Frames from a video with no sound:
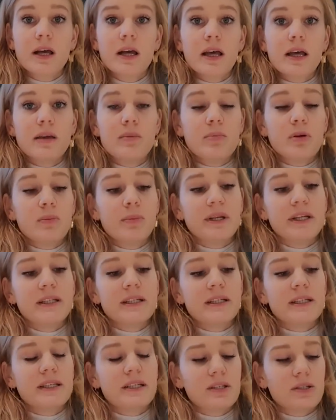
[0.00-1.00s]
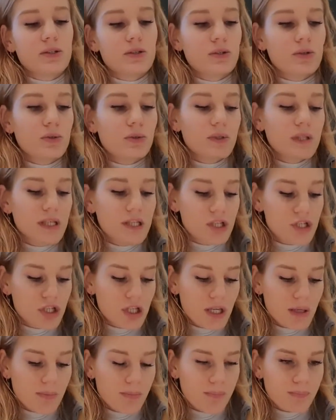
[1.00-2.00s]
implemented into the
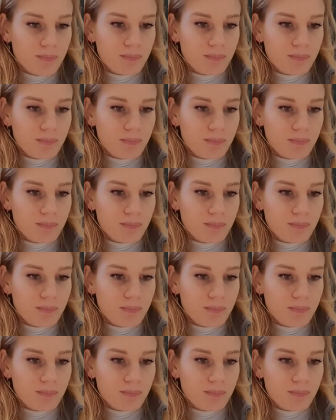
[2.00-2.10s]
sheep,